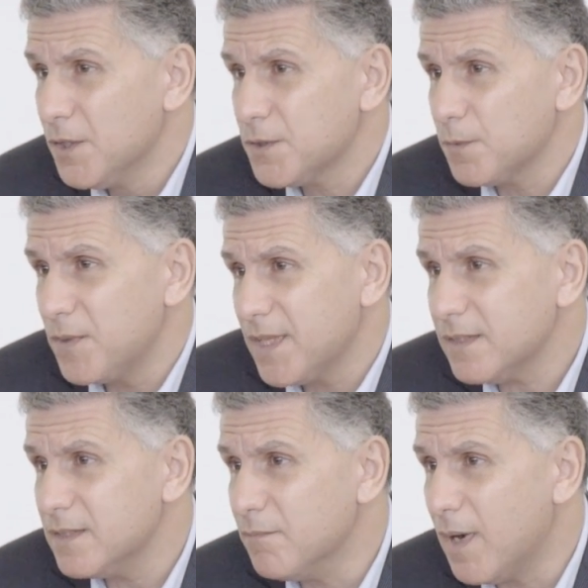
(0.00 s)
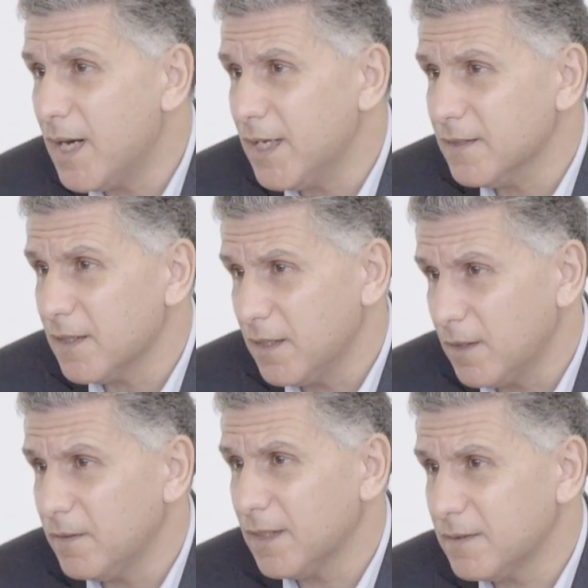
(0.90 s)
So with that in mind, I
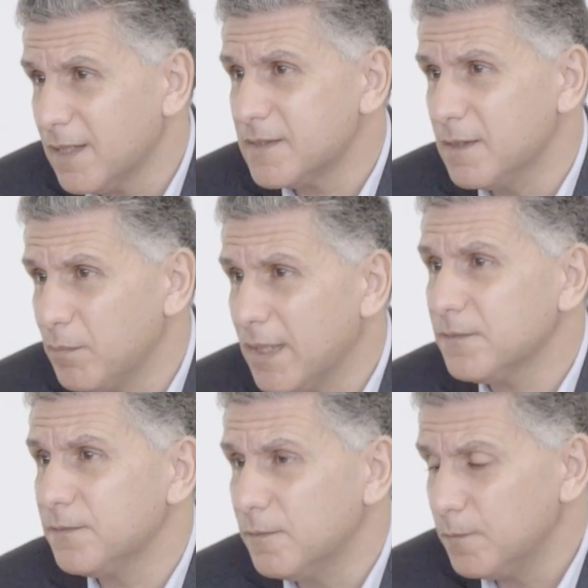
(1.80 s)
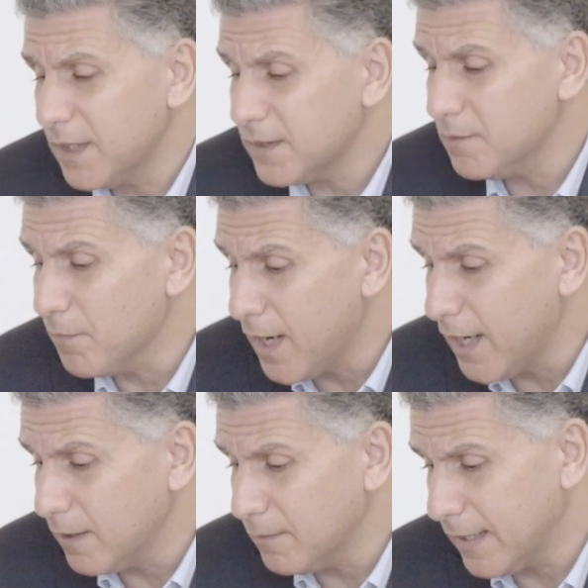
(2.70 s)
think that's the platform. With that in
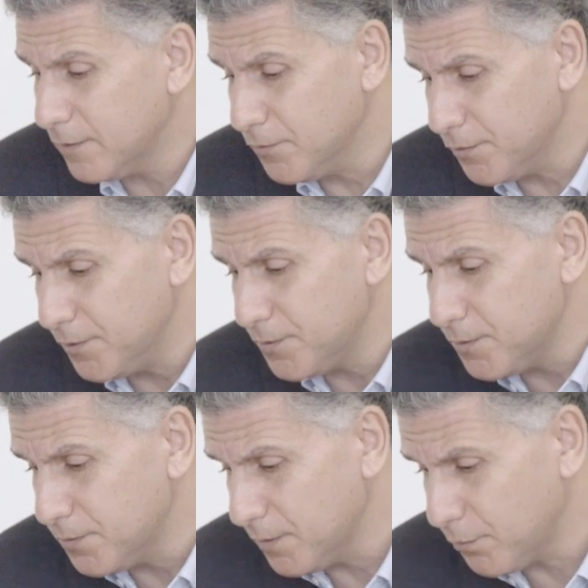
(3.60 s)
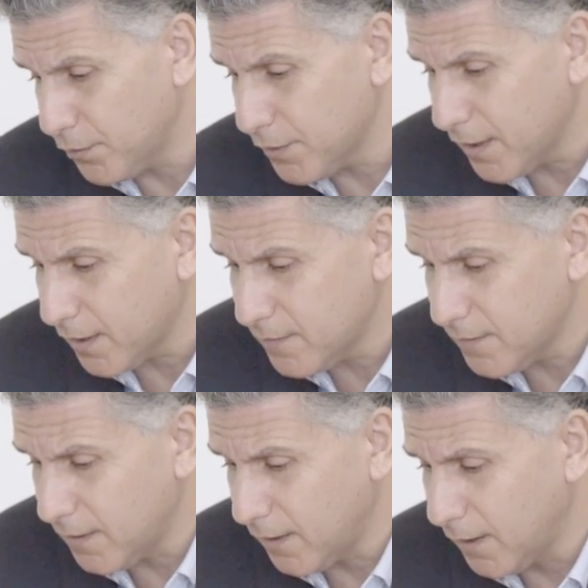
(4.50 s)
mind, I'd like to introduce you to the
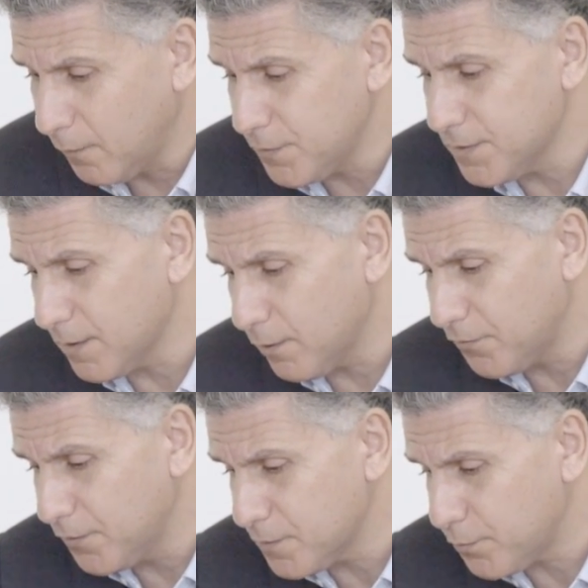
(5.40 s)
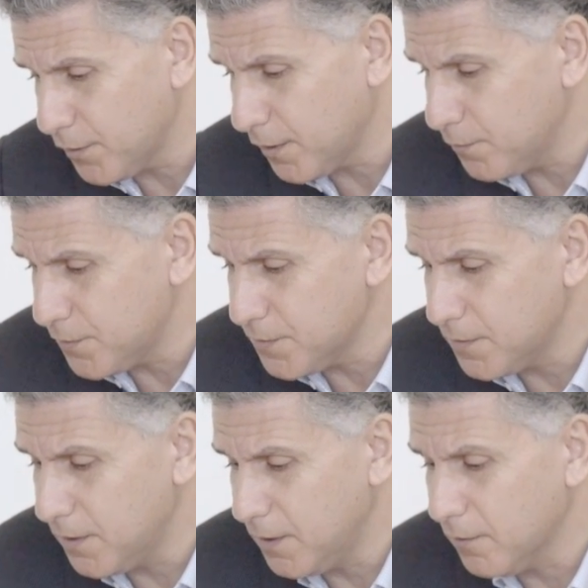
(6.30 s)
product, which is our first product, which
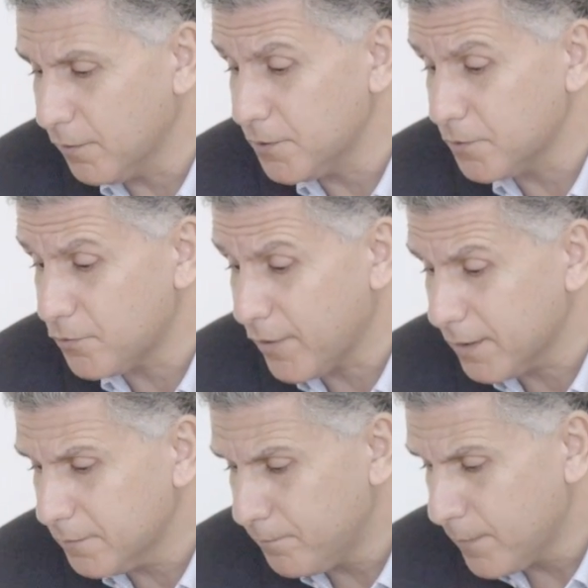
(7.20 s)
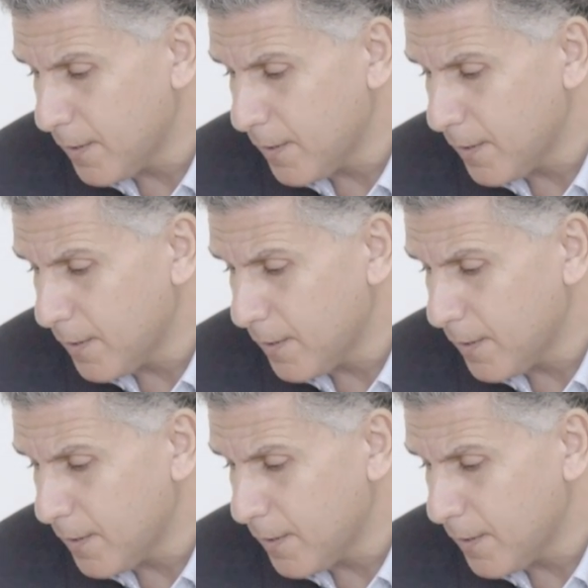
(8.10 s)
is the Onitor Track.